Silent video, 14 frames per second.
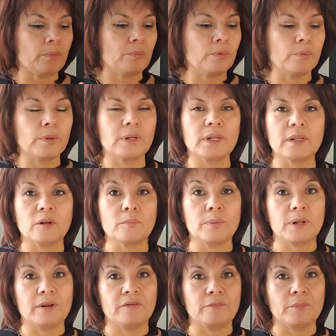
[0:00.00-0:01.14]
ruined a little
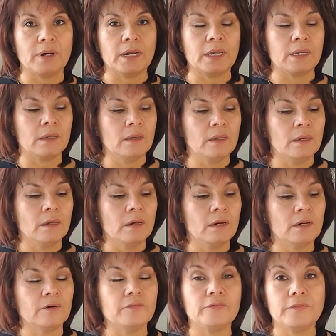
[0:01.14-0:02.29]
bit of my
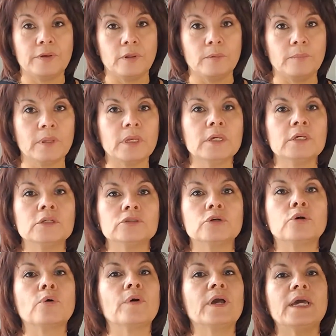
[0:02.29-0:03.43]
film. So
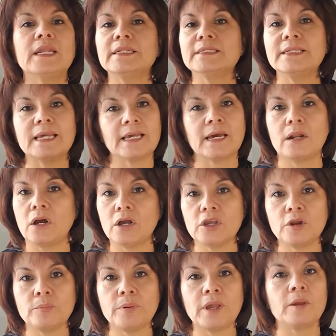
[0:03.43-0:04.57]
go ahead and take out all
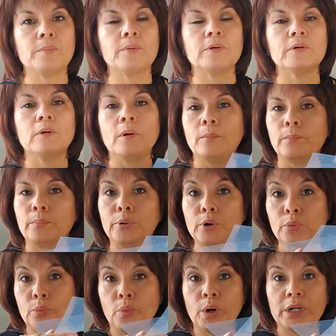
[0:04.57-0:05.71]
your paper,
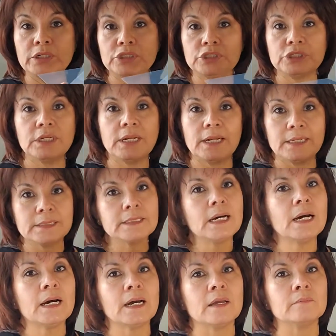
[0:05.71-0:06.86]
put one sheet at a
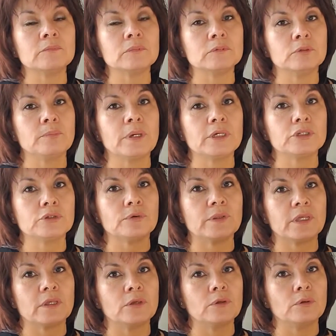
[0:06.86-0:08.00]
time to make sure
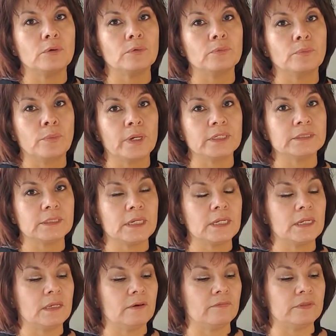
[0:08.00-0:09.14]
that you don't waste
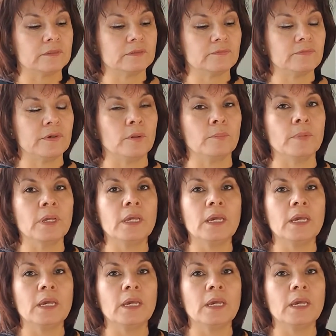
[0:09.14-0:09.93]
any of this film.